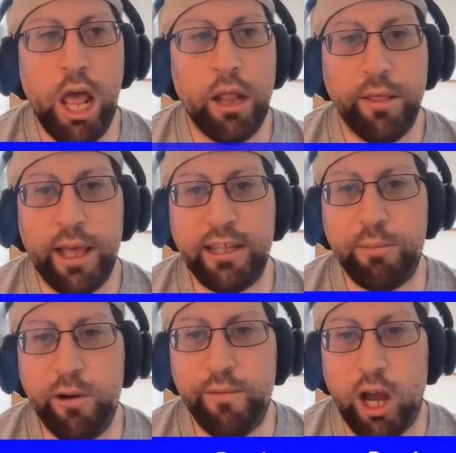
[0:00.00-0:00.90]
Let's
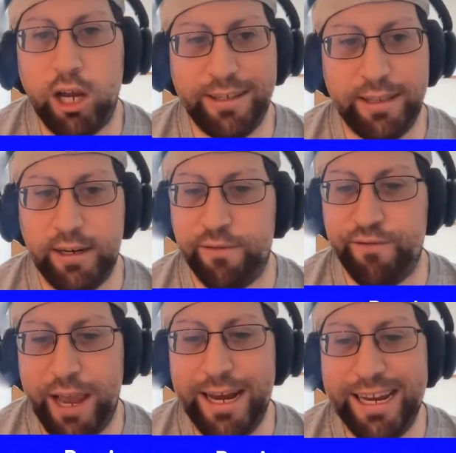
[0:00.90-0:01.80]
move on to the
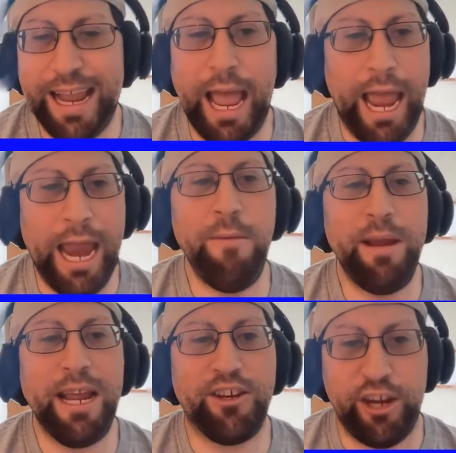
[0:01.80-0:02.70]
defending
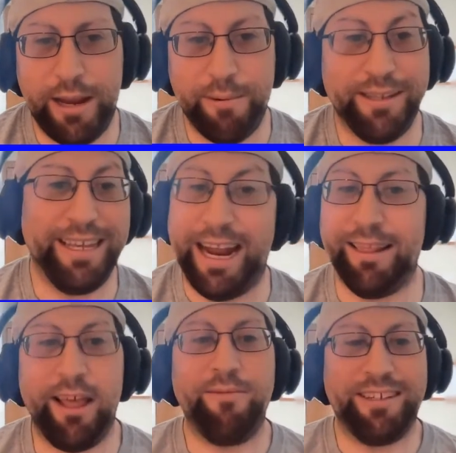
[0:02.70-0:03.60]
NBA champions, and I
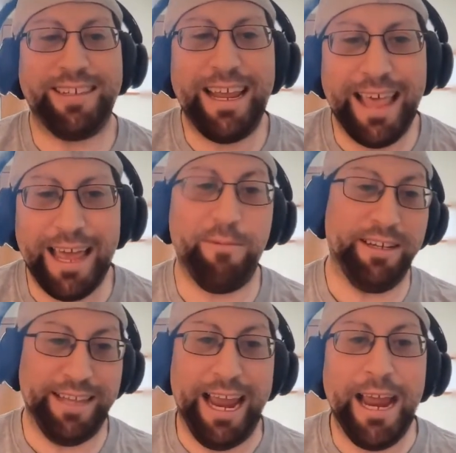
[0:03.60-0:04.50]
love to say that
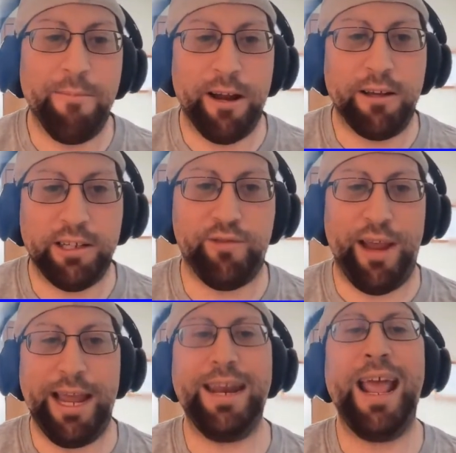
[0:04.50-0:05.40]
because I am a Nuggets
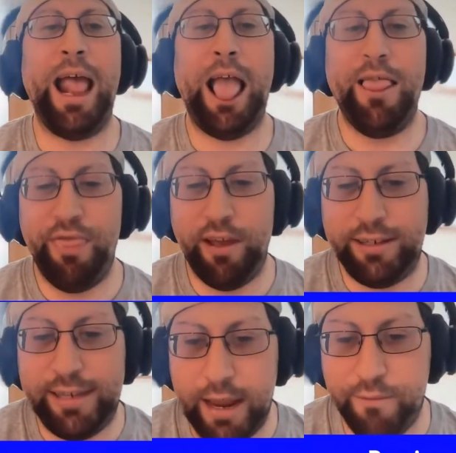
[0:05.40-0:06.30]
fan, the
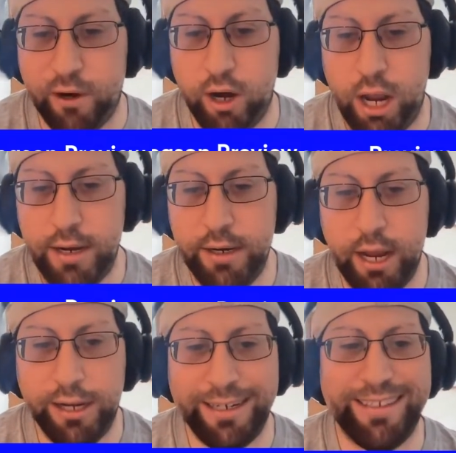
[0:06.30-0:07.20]
Denver
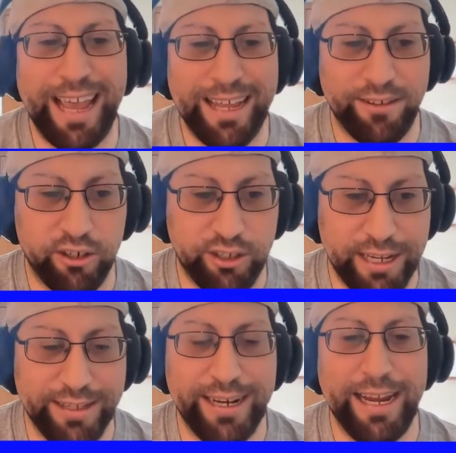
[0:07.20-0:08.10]
Nuggets, as their
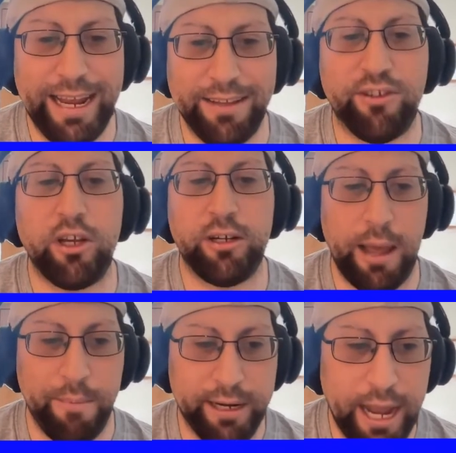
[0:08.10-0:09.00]
season is
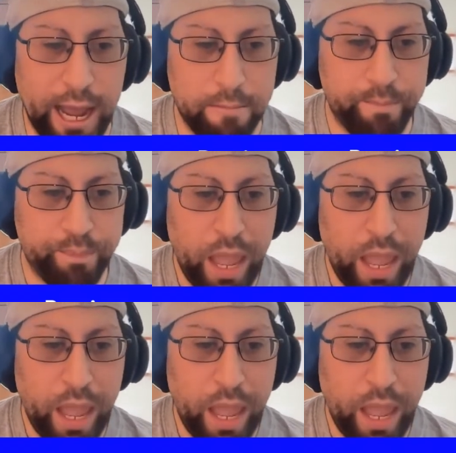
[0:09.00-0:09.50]
coming up.